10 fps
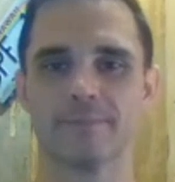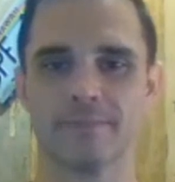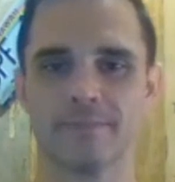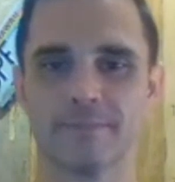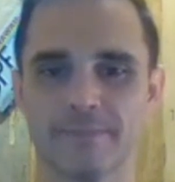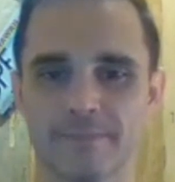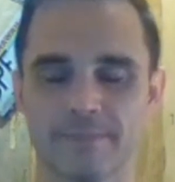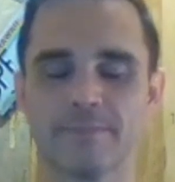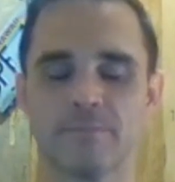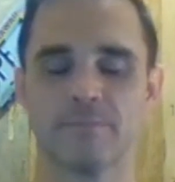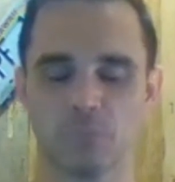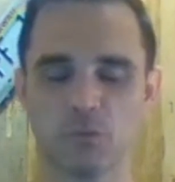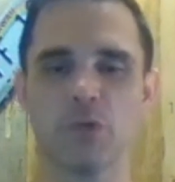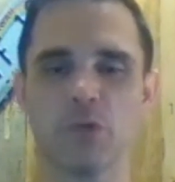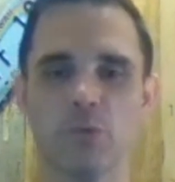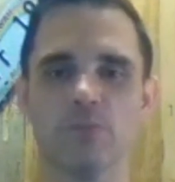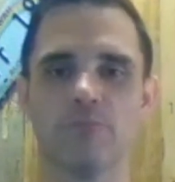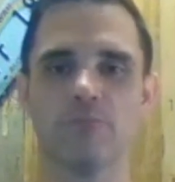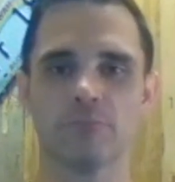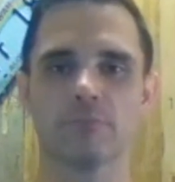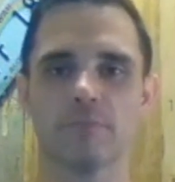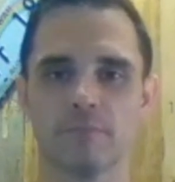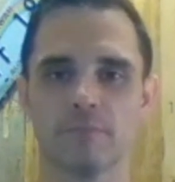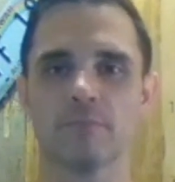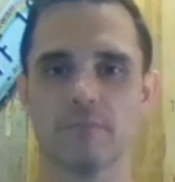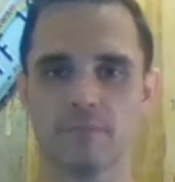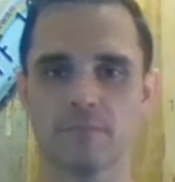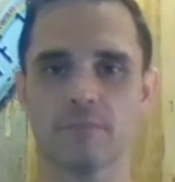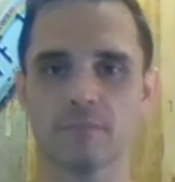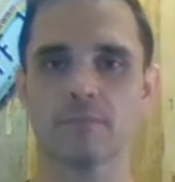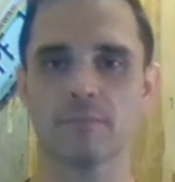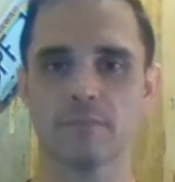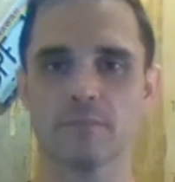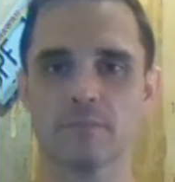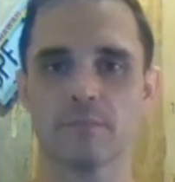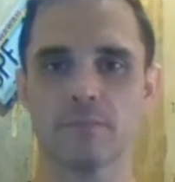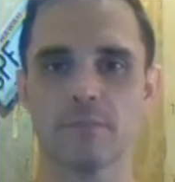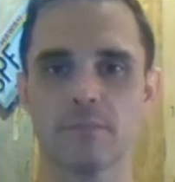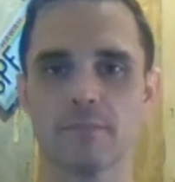This person isn't speaking.